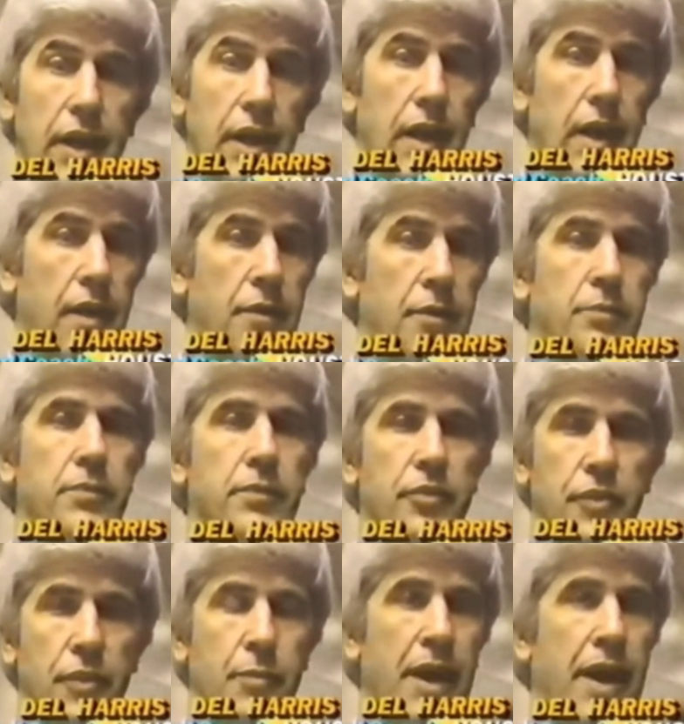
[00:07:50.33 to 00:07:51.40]
Uh,
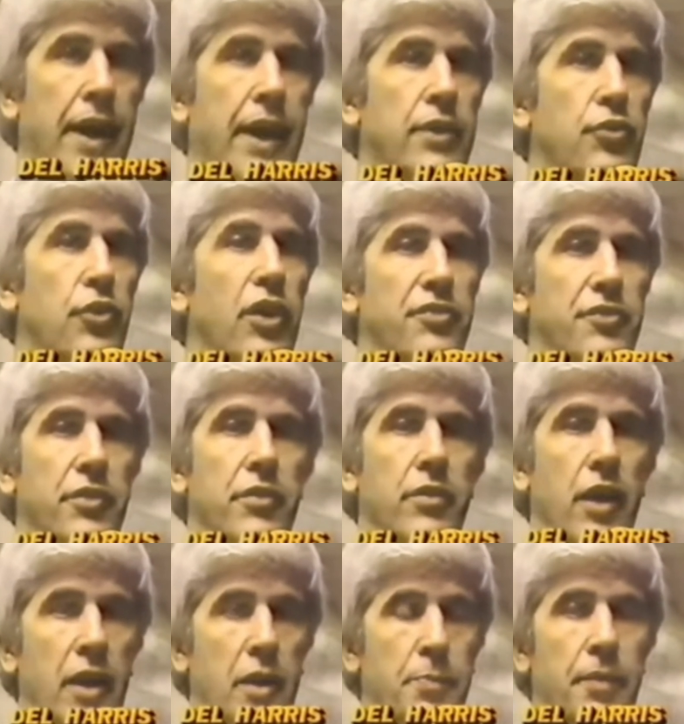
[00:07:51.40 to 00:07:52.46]
so my hat's off to
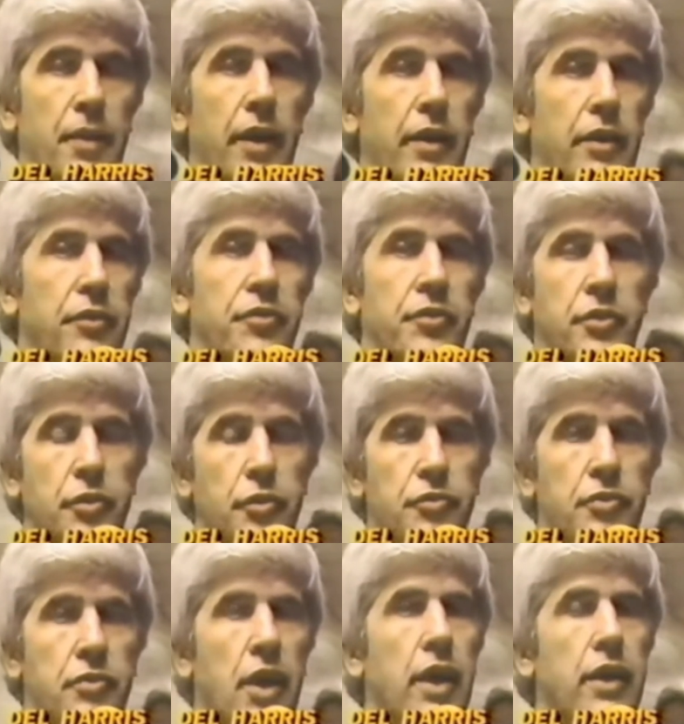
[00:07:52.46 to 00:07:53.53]
our players and the
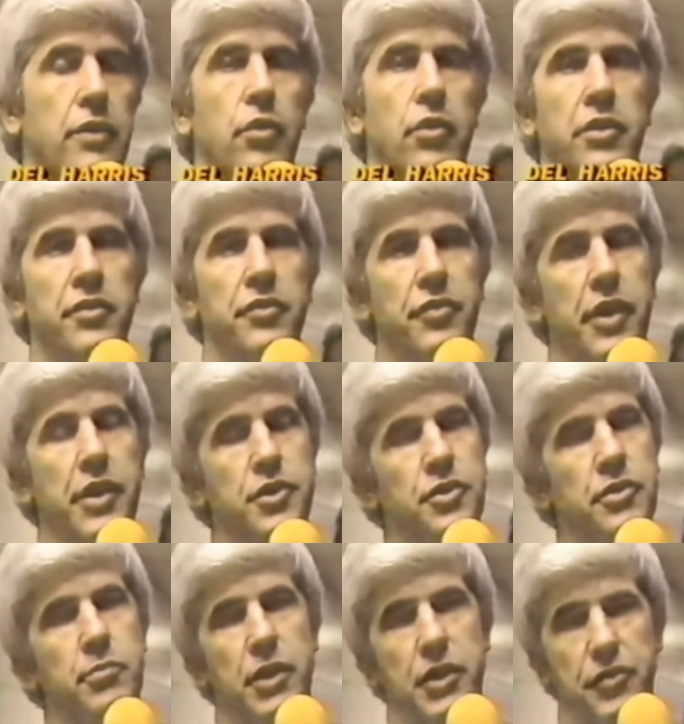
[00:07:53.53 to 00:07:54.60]
Houston Rocket
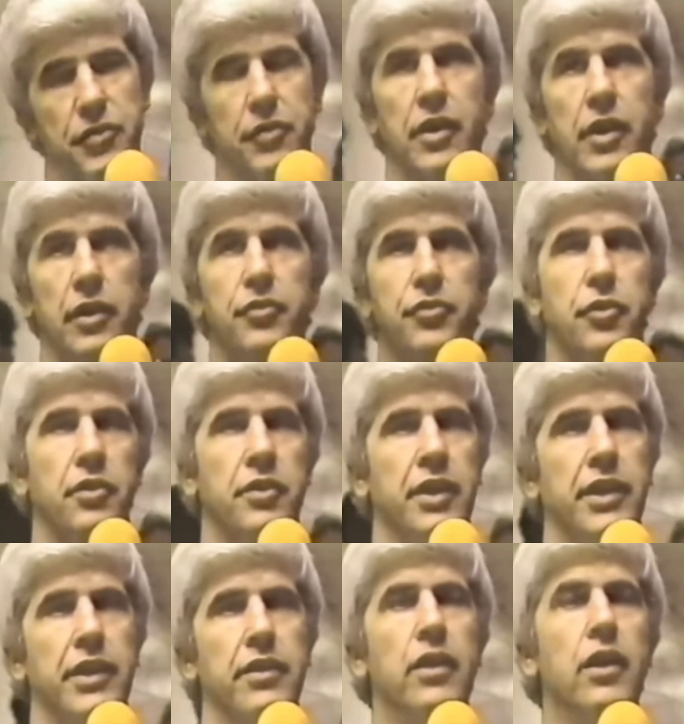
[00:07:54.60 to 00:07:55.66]
organization, but it's uh,
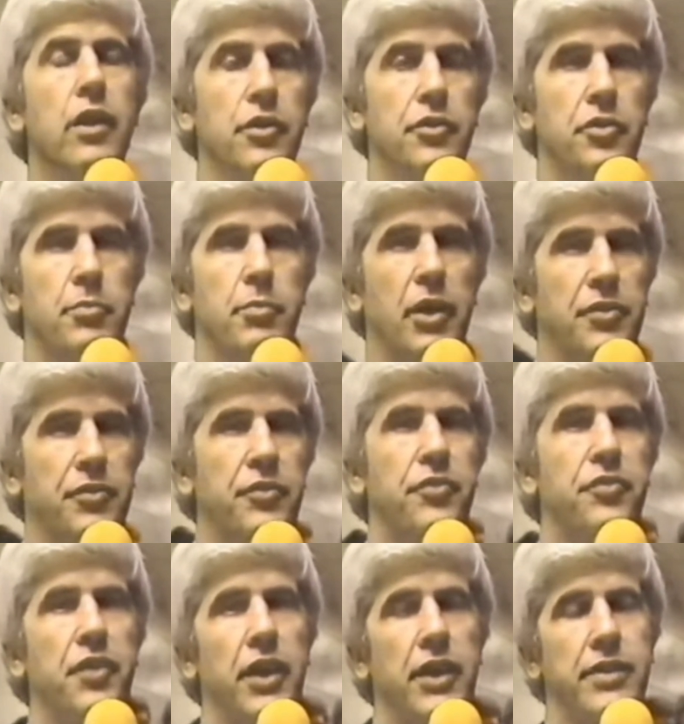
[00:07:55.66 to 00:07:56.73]
certainly to the Boston
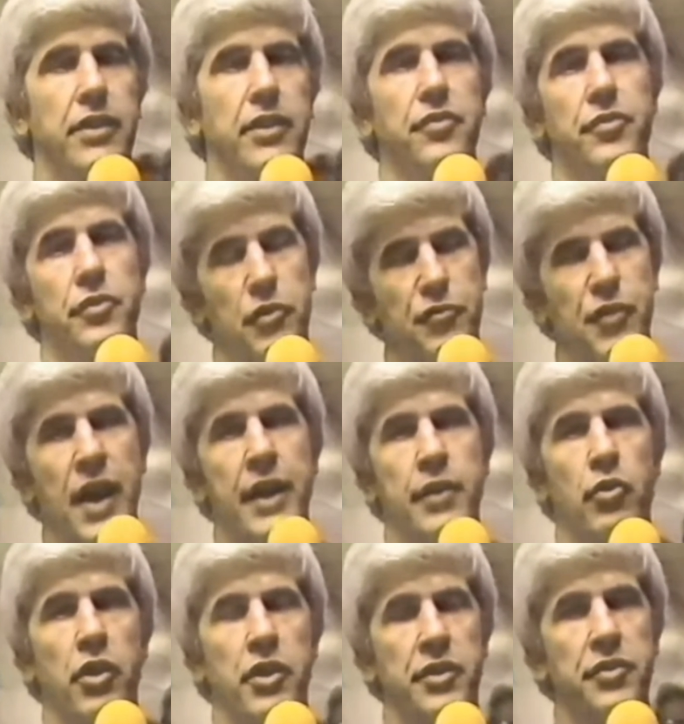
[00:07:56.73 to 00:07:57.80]
Celtics, their fine
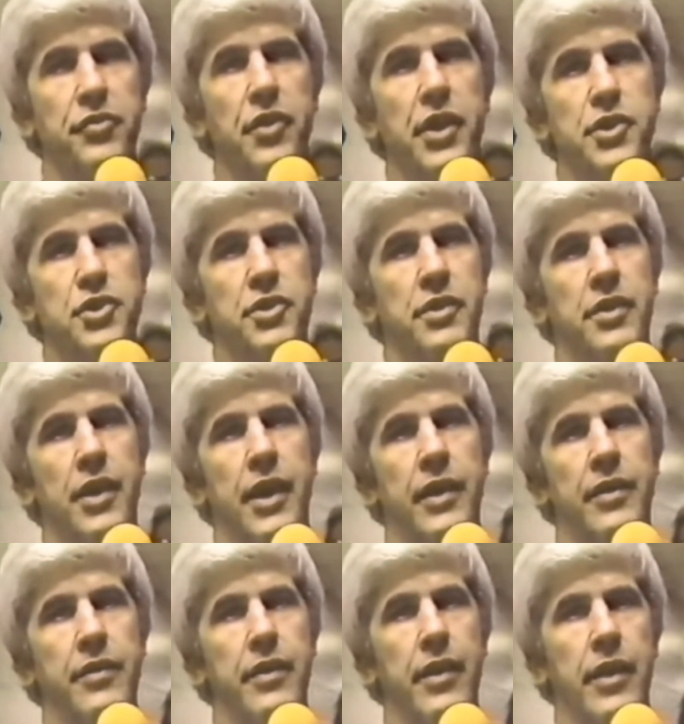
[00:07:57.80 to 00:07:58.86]
organization,
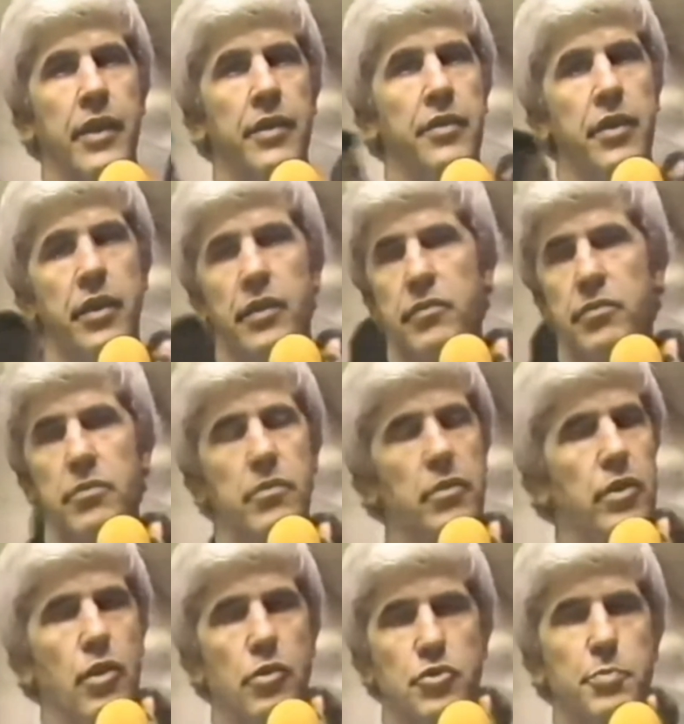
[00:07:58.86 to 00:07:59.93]
and, and uh,
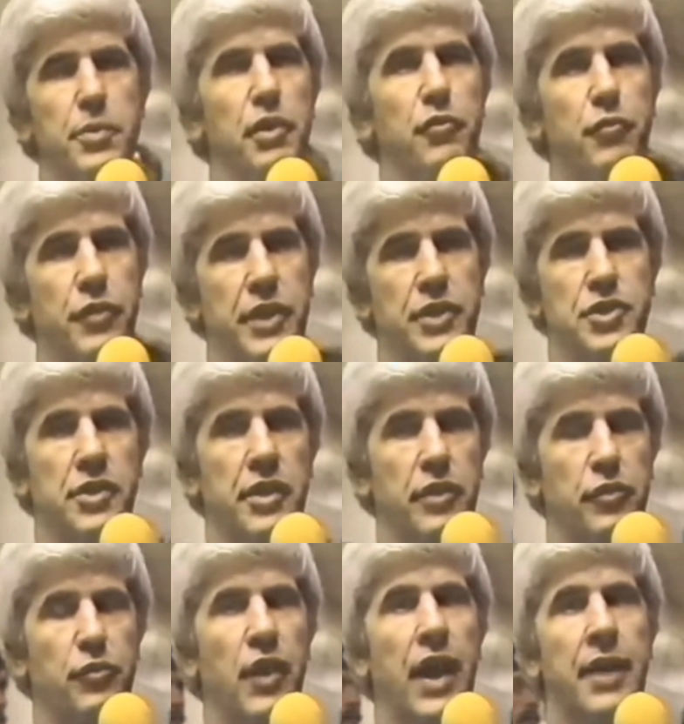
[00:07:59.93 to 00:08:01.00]
Coach Bill Fitch and
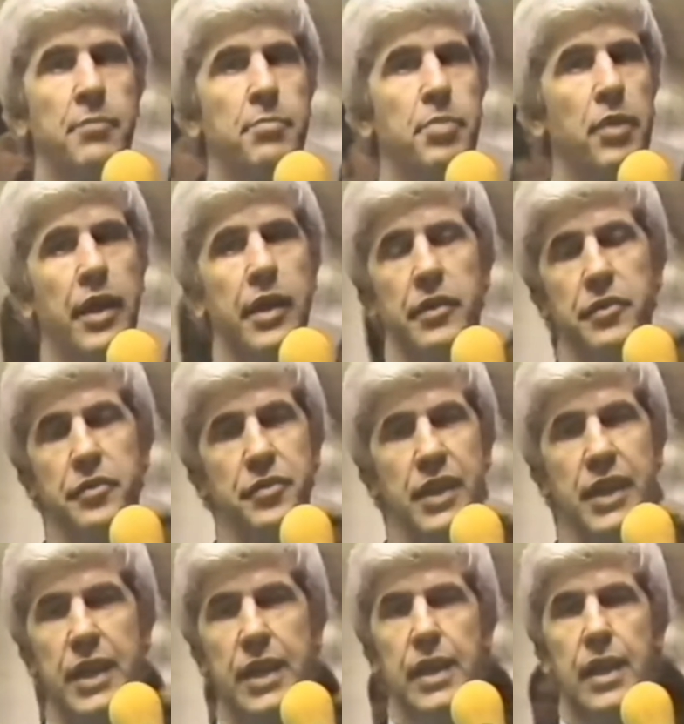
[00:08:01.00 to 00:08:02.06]
his fine players. And
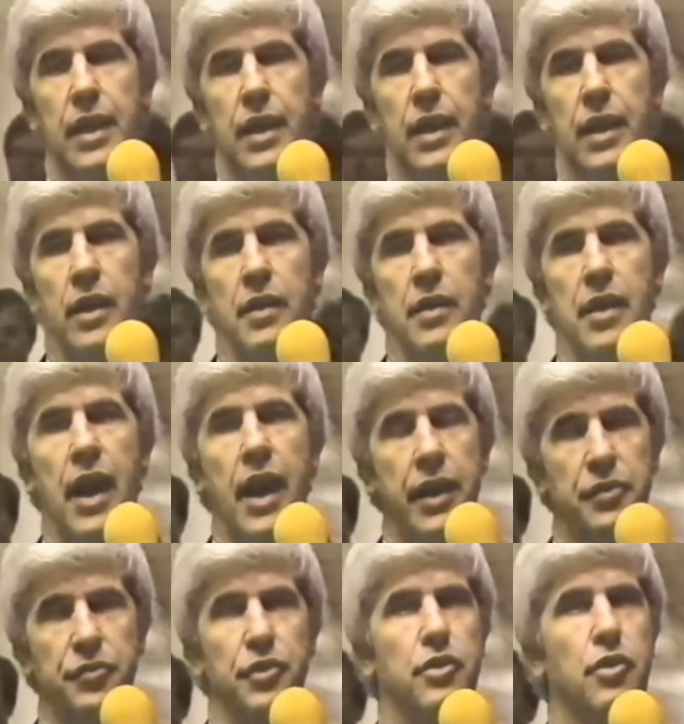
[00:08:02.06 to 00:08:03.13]
I,
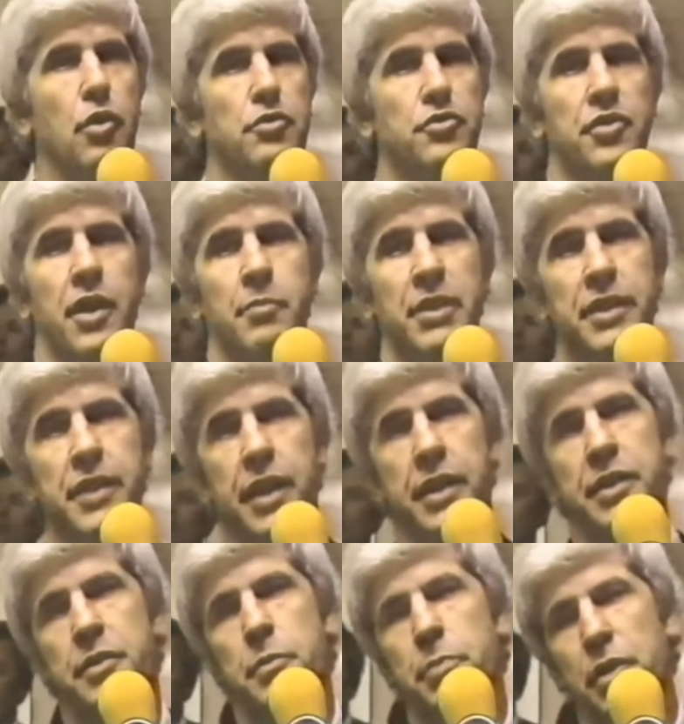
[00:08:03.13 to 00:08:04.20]
as a coach, am
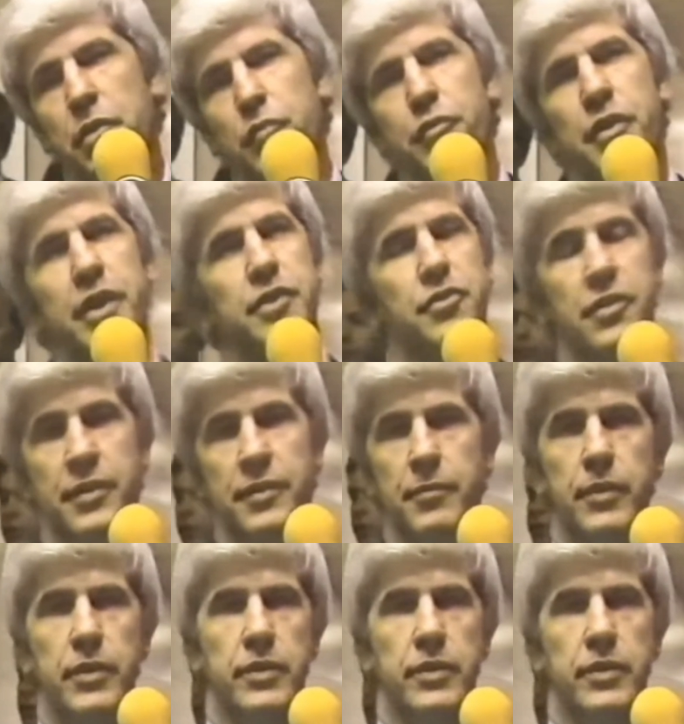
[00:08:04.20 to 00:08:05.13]
indebted to Bill Fitch and